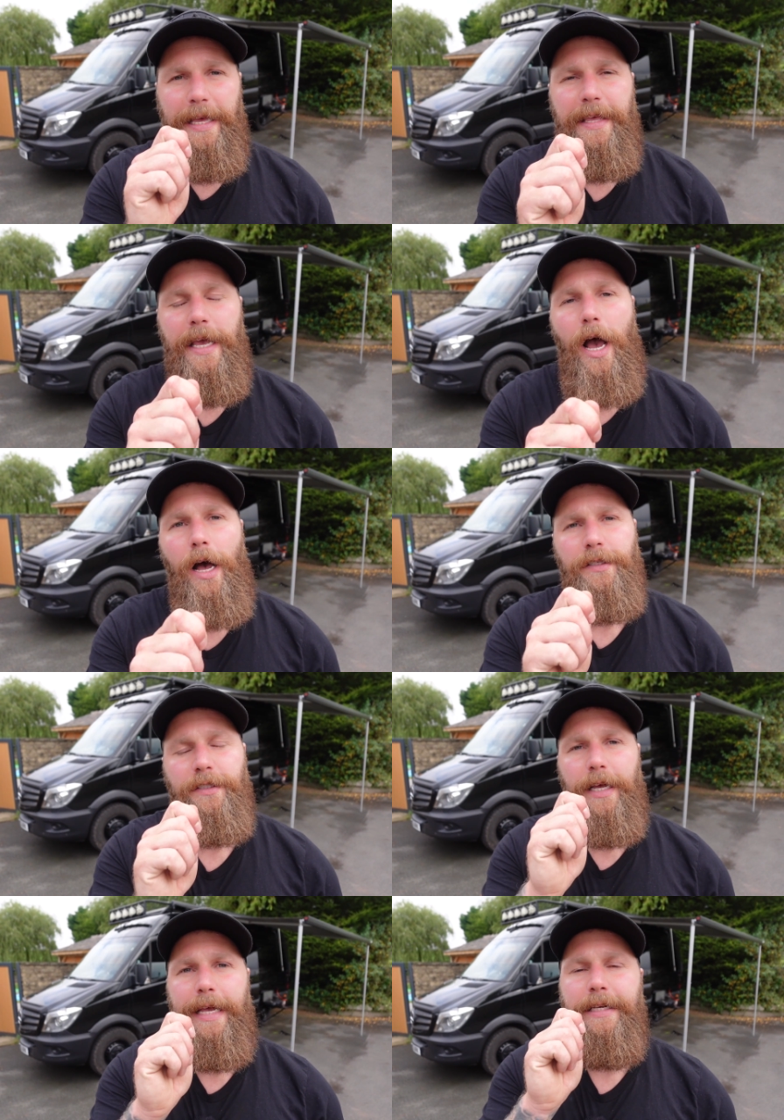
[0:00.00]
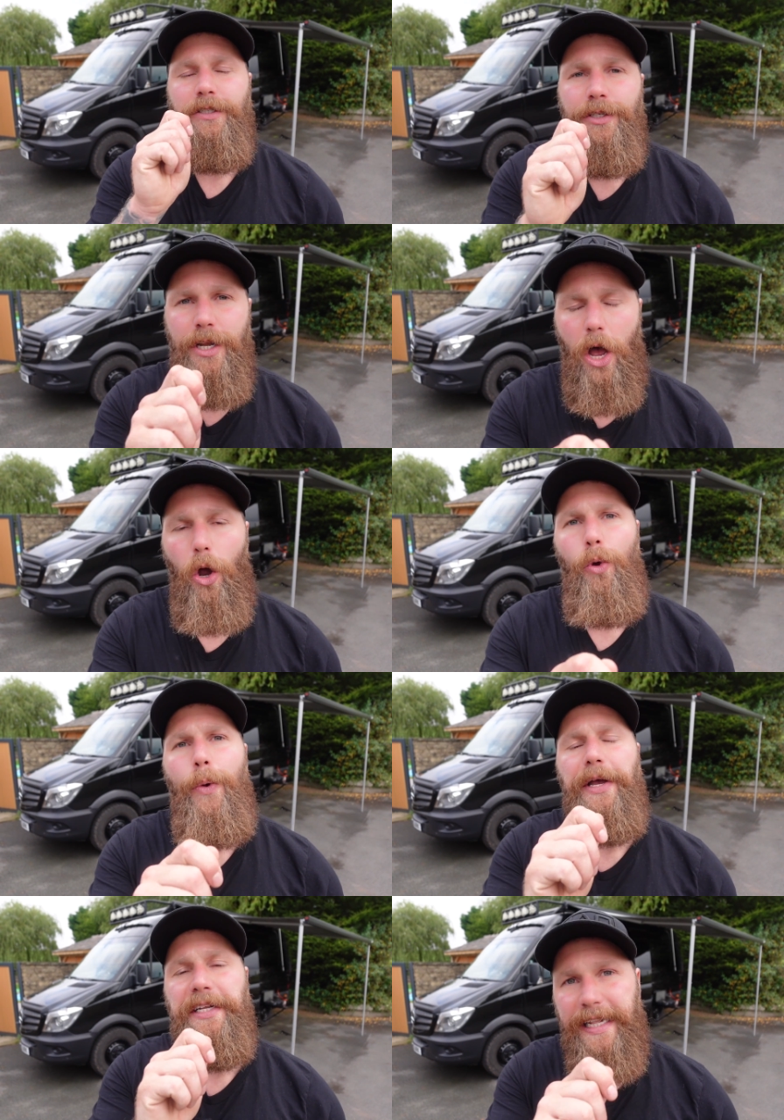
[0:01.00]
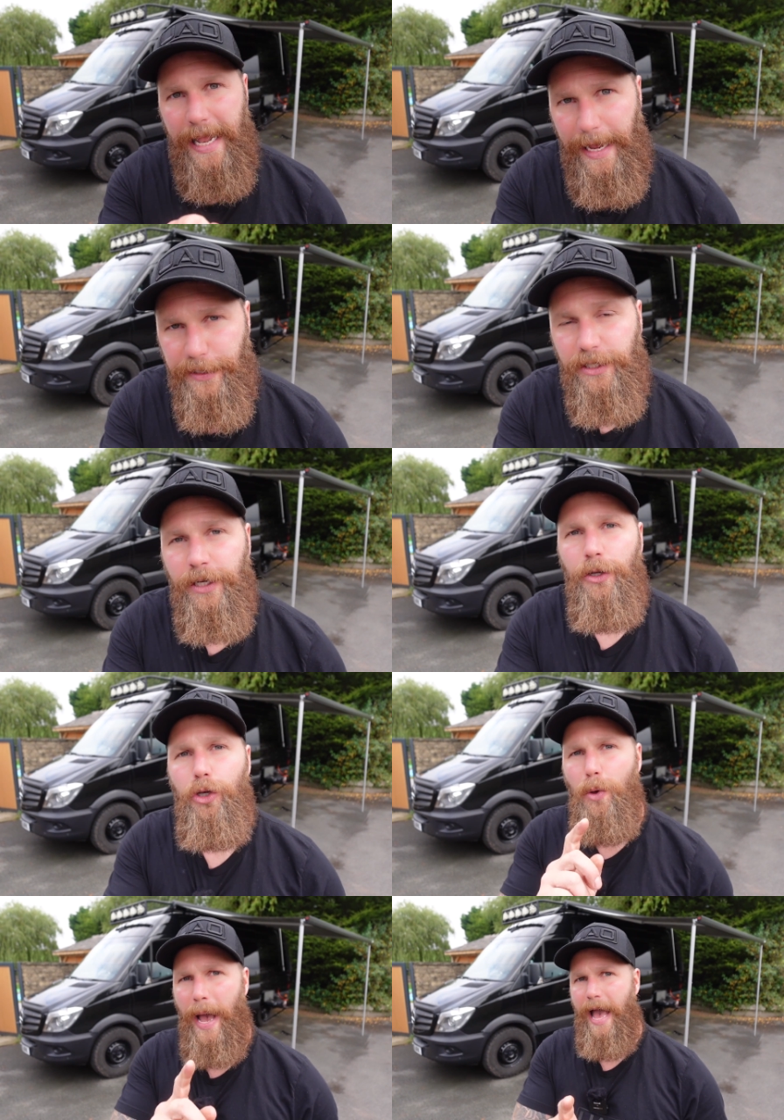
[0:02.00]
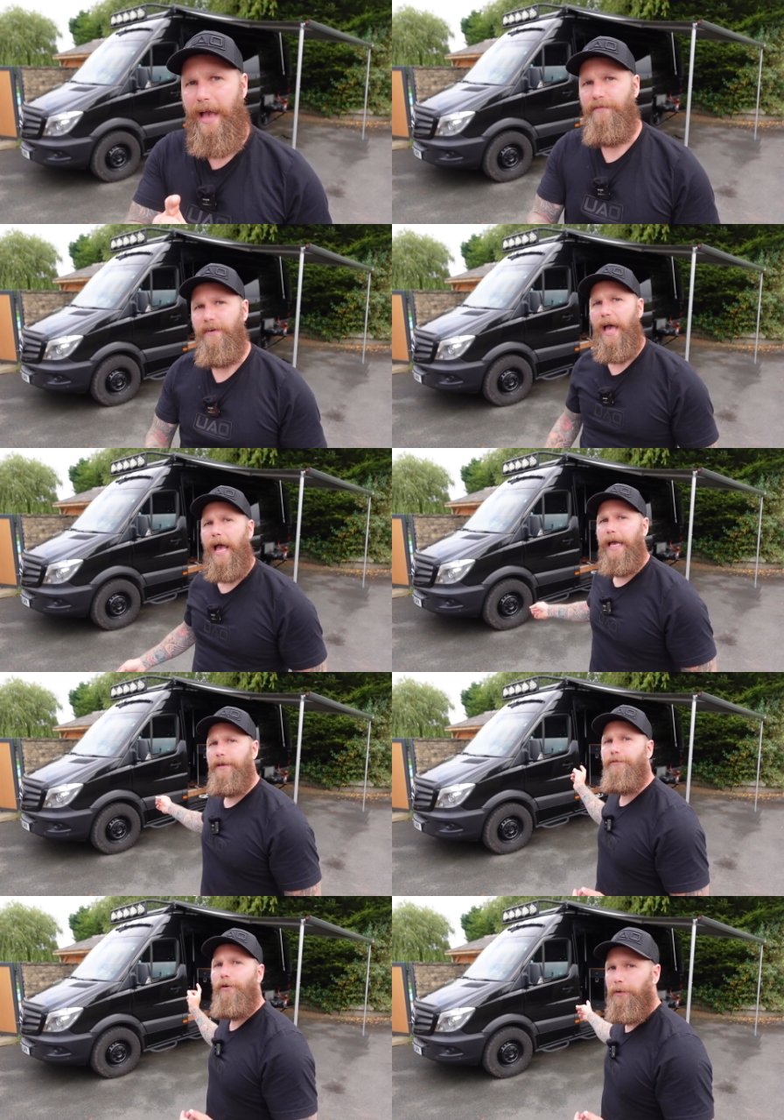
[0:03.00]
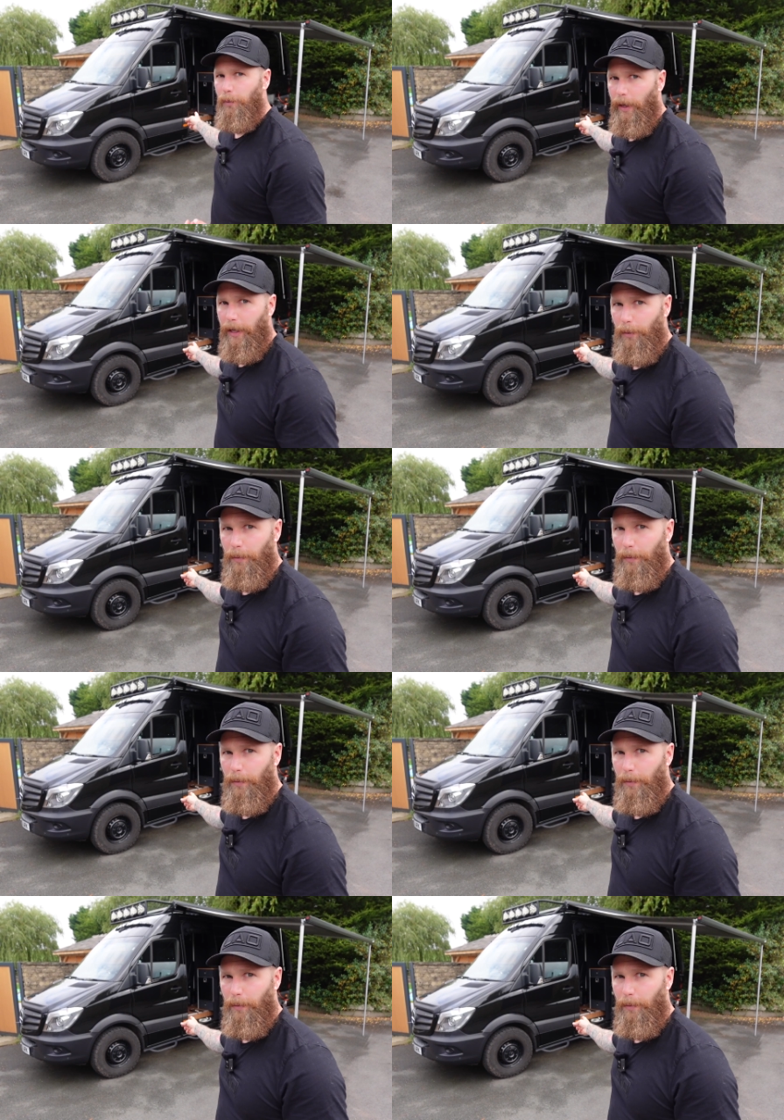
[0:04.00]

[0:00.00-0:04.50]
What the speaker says: the answer is no, unless you have a front wheel.